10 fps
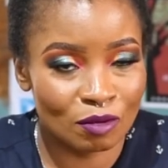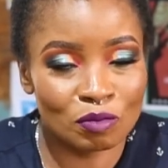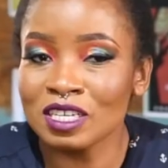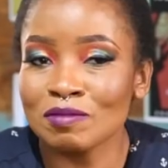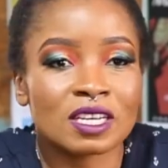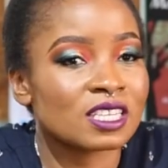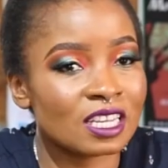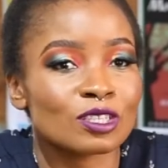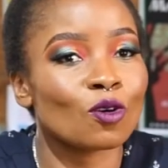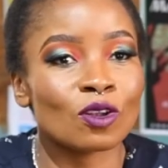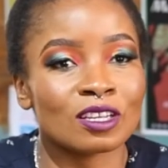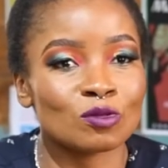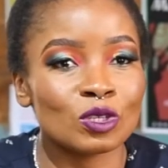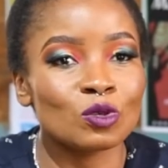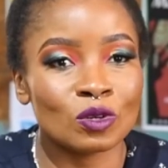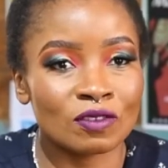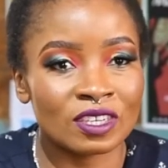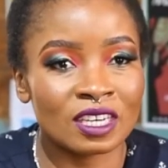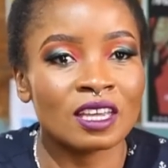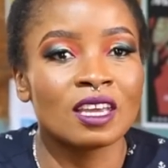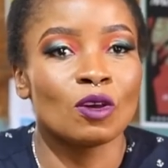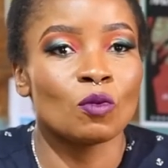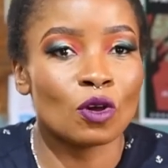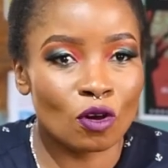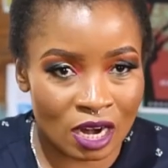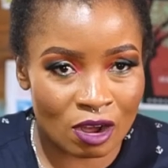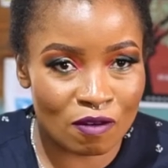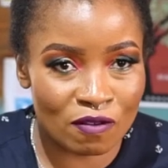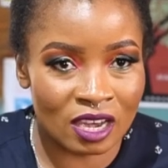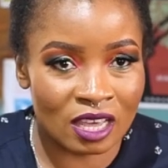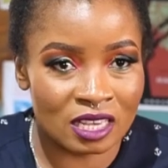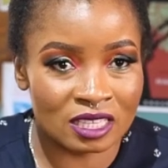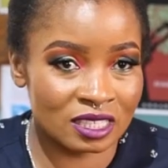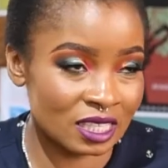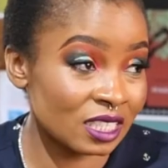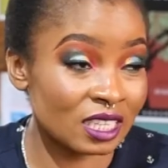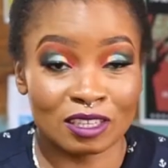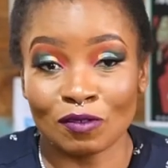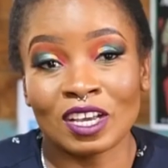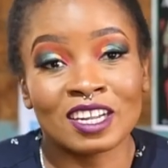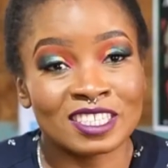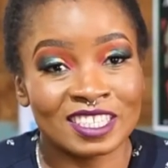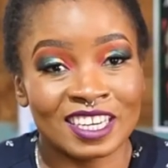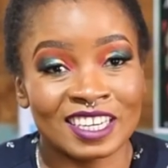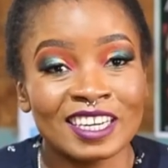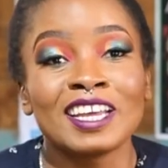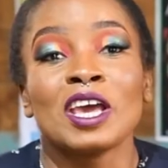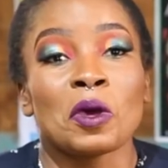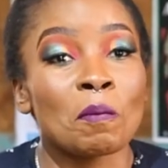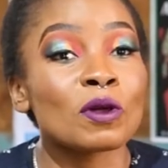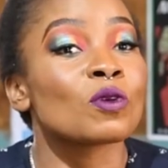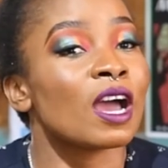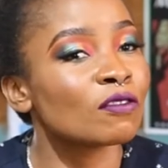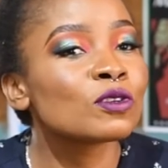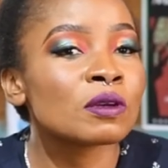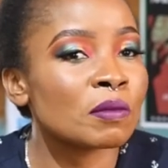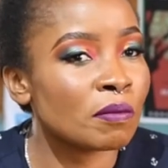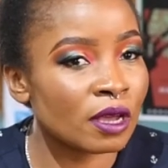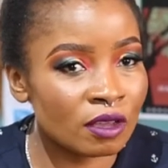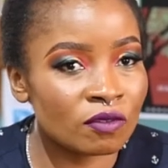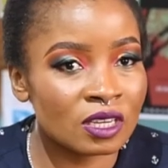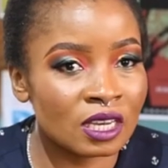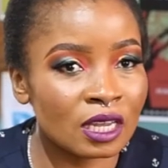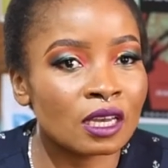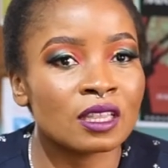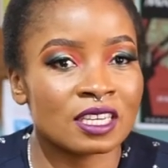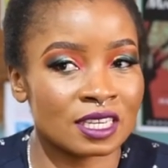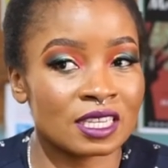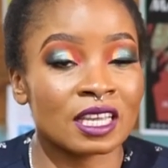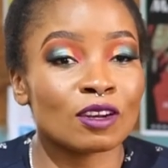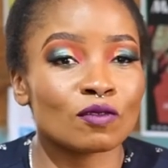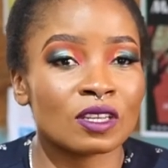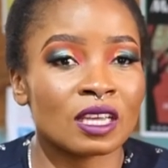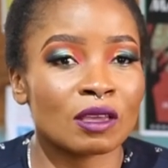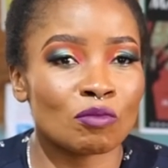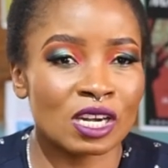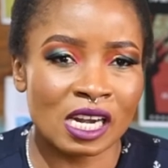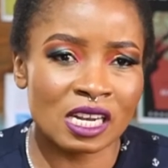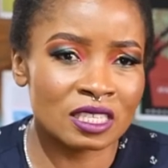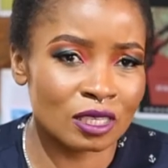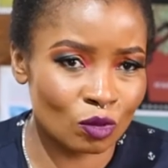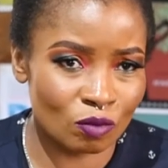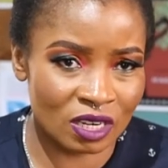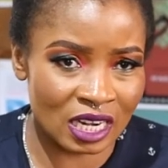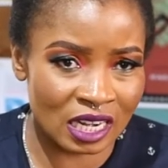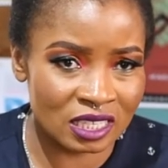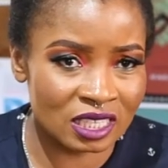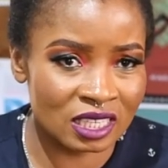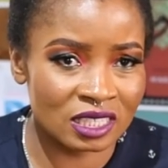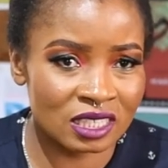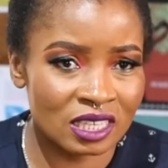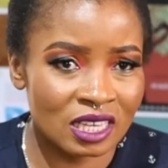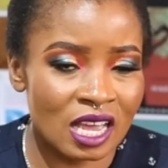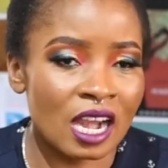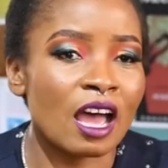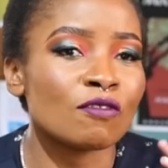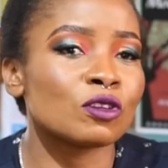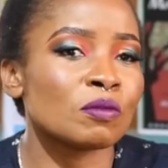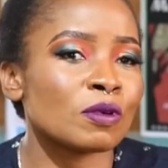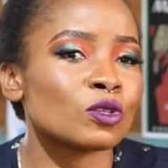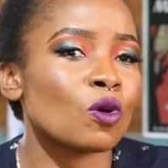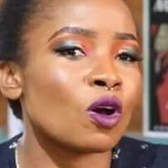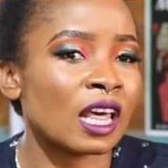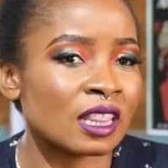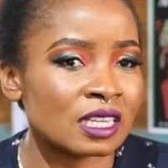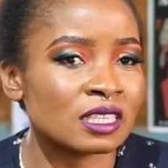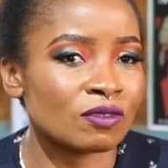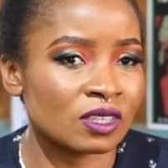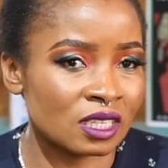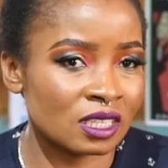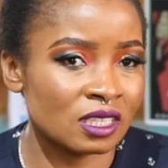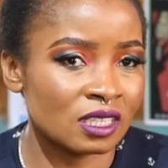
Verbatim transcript: Pretty much that's all that we do every day. We honor our feelings. It's such a difficult journey, but we have to remember every day that at the end of the day, Marylize is who Marylize is. And I have to remember to honor that every day.